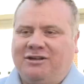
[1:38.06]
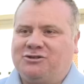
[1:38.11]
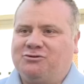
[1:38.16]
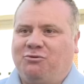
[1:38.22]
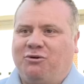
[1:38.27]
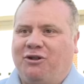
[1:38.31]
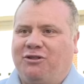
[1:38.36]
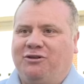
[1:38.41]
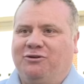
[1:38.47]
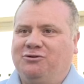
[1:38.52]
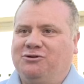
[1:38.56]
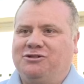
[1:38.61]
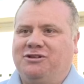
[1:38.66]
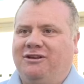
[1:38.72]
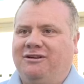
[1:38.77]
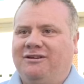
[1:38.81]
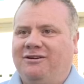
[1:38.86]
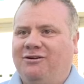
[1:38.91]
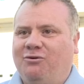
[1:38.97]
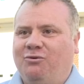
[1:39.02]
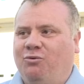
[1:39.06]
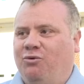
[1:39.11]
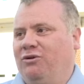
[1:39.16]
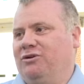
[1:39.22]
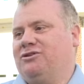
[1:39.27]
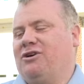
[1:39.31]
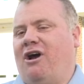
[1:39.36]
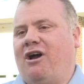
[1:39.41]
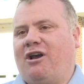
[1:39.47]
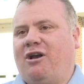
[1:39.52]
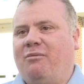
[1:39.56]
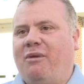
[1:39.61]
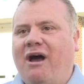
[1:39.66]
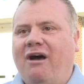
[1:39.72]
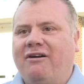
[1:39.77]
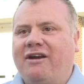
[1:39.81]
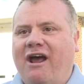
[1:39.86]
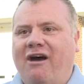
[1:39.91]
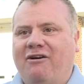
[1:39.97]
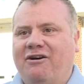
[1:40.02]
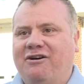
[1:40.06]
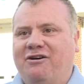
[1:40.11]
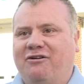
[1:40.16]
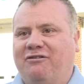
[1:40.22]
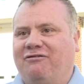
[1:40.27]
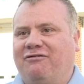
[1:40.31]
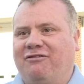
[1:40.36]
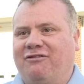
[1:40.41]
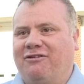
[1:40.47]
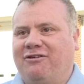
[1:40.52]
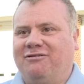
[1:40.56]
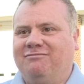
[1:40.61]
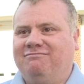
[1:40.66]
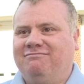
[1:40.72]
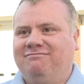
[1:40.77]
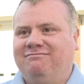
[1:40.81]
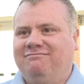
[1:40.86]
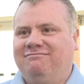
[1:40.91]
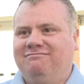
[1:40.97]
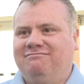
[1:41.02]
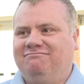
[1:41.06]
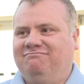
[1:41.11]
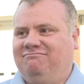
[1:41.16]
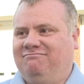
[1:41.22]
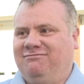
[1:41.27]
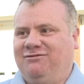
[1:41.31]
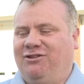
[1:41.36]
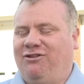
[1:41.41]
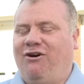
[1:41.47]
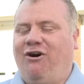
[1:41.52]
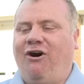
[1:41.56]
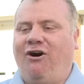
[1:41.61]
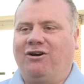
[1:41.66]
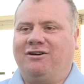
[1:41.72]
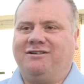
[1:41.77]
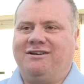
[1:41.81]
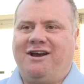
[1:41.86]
It's one of those that we'll talk about down here for long